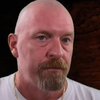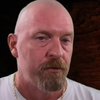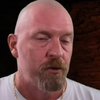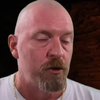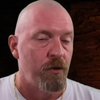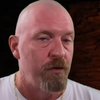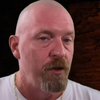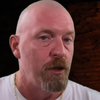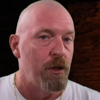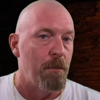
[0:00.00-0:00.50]

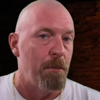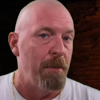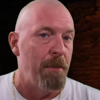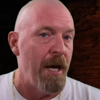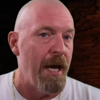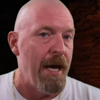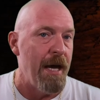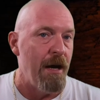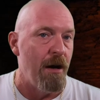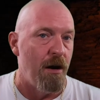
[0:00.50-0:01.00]
So if you can
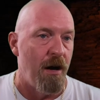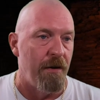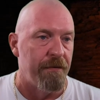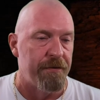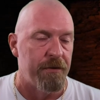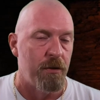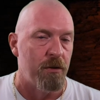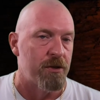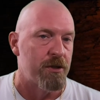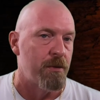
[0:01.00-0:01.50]
pay
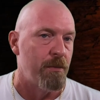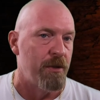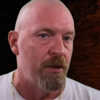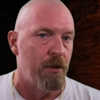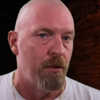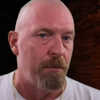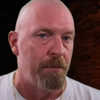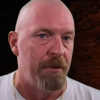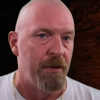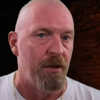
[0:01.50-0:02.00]
off your some of
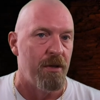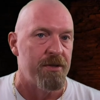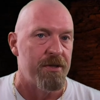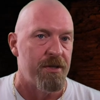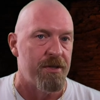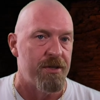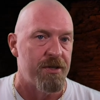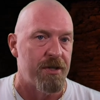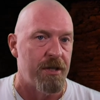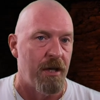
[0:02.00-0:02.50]
your bills
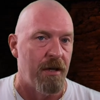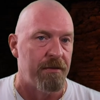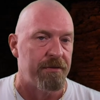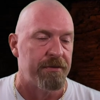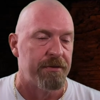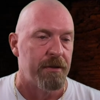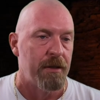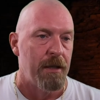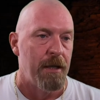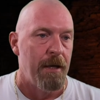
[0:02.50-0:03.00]
and
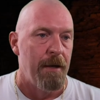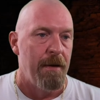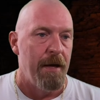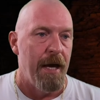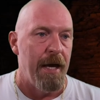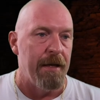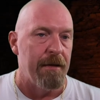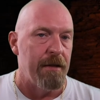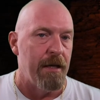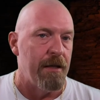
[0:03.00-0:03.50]
stuff
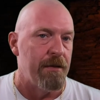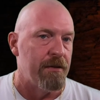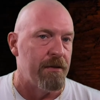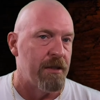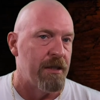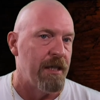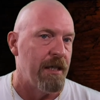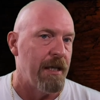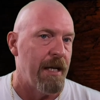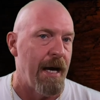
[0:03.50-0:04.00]
and,
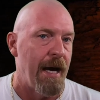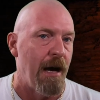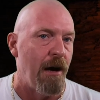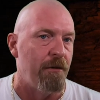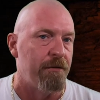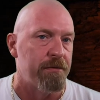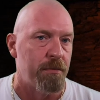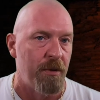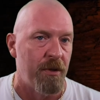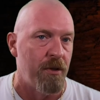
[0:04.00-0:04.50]
and get
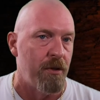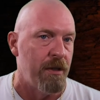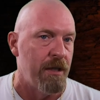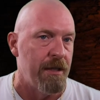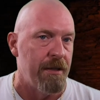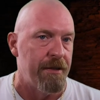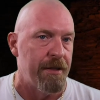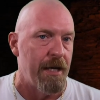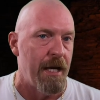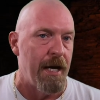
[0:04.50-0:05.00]
out from
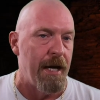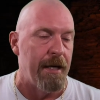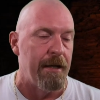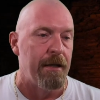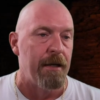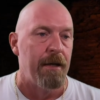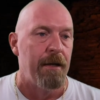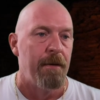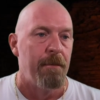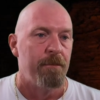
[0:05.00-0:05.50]
underneath
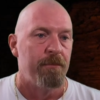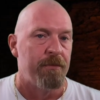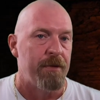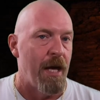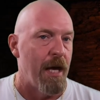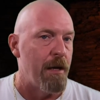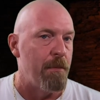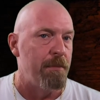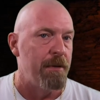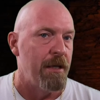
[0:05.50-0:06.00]
that,
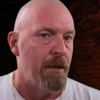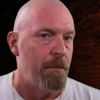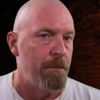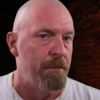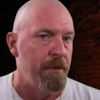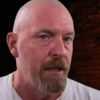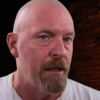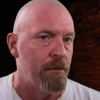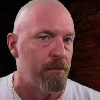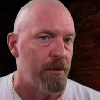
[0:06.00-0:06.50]
that'd be a
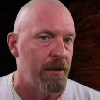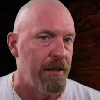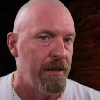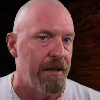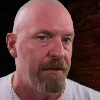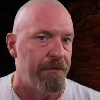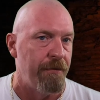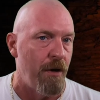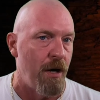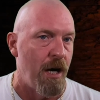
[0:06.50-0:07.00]
big
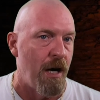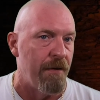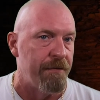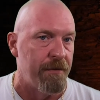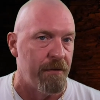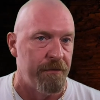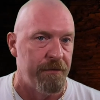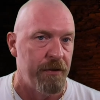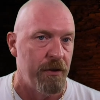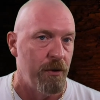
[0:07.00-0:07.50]
relief off
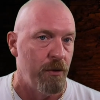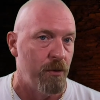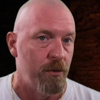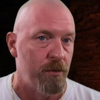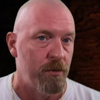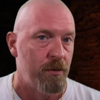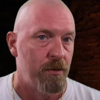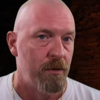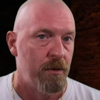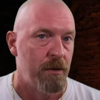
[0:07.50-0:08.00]
of you.
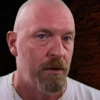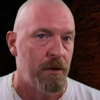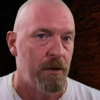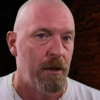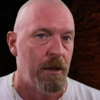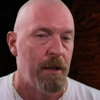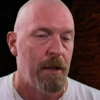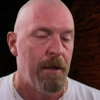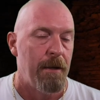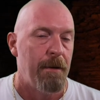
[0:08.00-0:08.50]

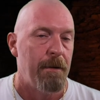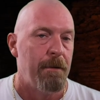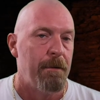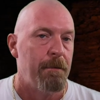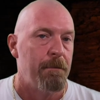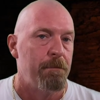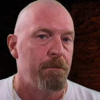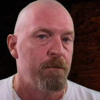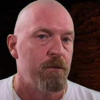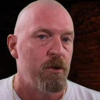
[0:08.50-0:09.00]

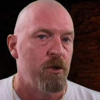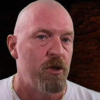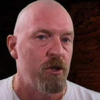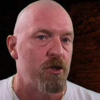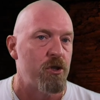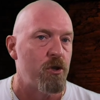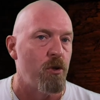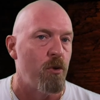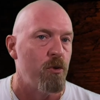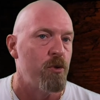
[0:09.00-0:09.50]
You
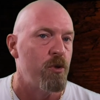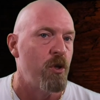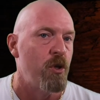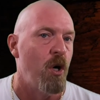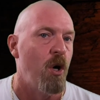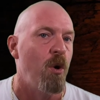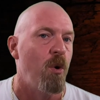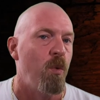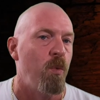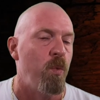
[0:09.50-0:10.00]
just don't
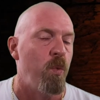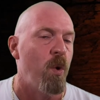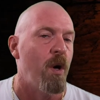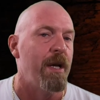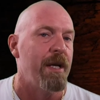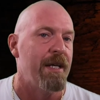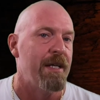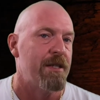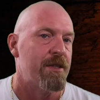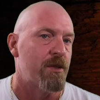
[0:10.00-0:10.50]
know
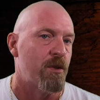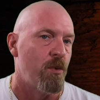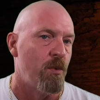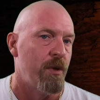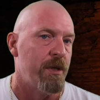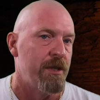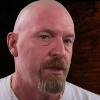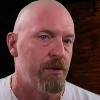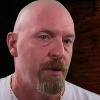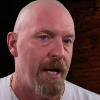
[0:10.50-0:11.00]
what is
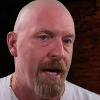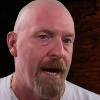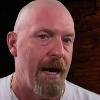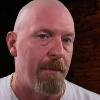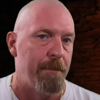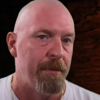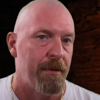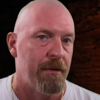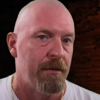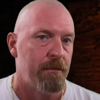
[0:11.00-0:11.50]
going to
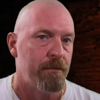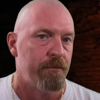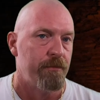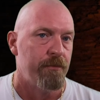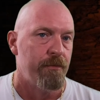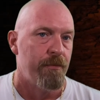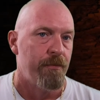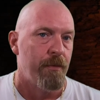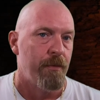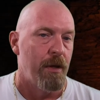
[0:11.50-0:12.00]
happen.
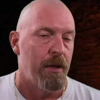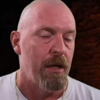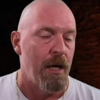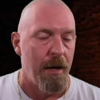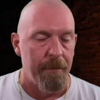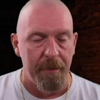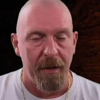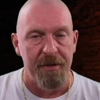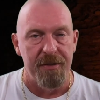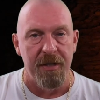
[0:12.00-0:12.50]

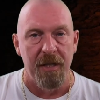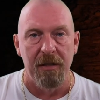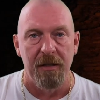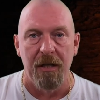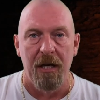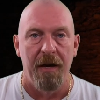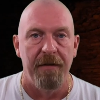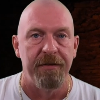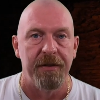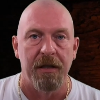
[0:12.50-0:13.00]
Now, I'm not saying
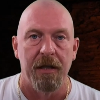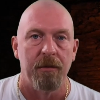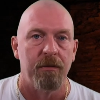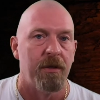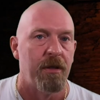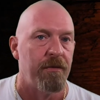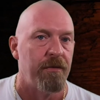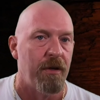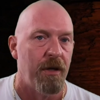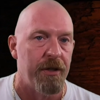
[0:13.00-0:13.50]
you have to get
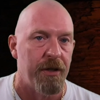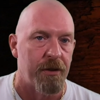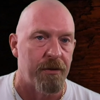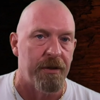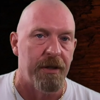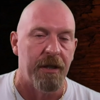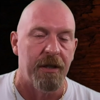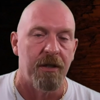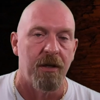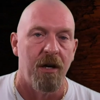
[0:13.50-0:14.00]
rid of all your
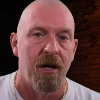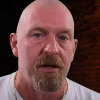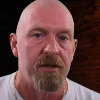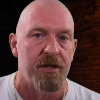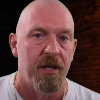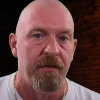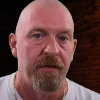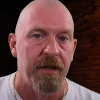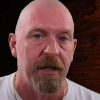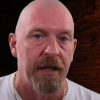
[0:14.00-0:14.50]
credit cards
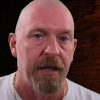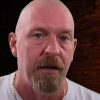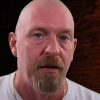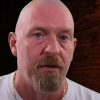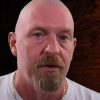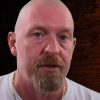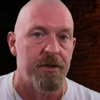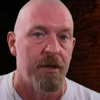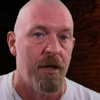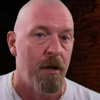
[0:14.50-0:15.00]
and everything
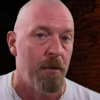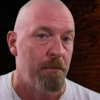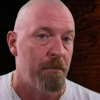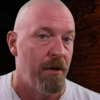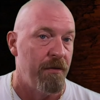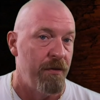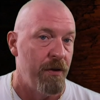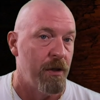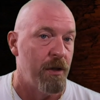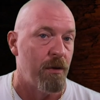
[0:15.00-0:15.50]
else,
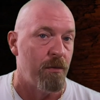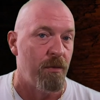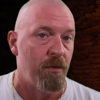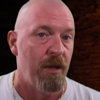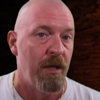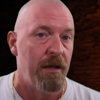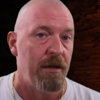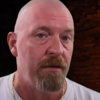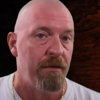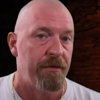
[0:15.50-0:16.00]
but if you can
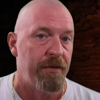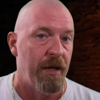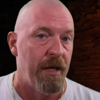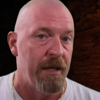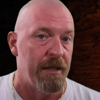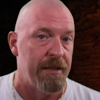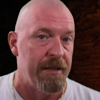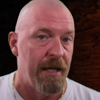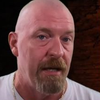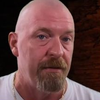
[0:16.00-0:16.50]
live
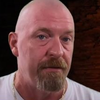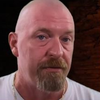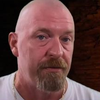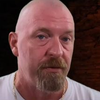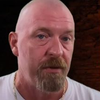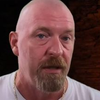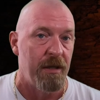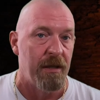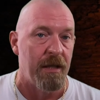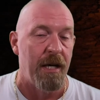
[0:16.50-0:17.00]
a debt
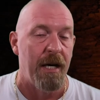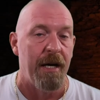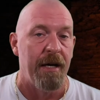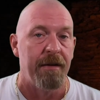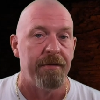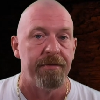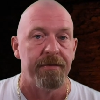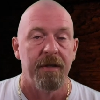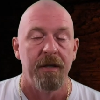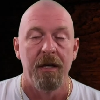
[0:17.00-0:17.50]
free
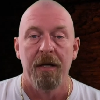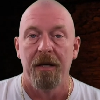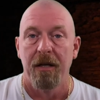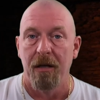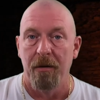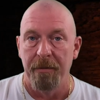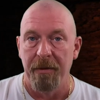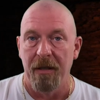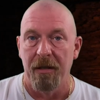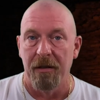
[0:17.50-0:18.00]
life,
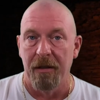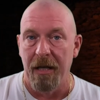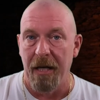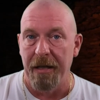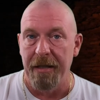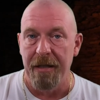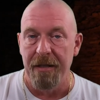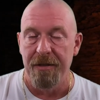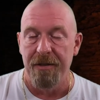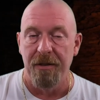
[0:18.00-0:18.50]
it'll be a
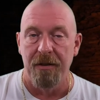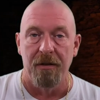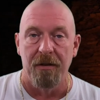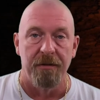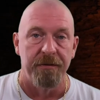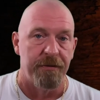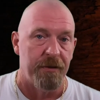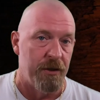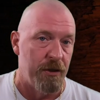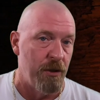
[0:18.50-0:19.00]
lot
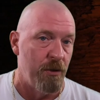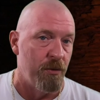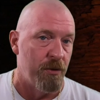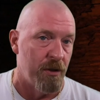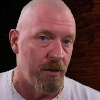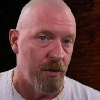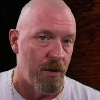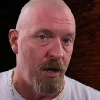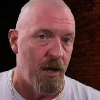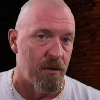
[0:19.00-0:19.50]
easier for you in
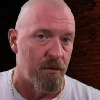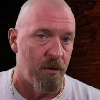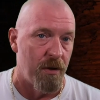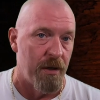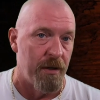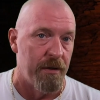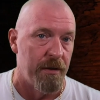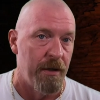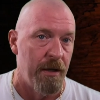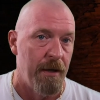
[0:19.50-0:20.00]
the long
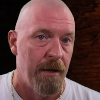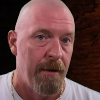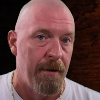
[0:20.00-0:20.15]
run.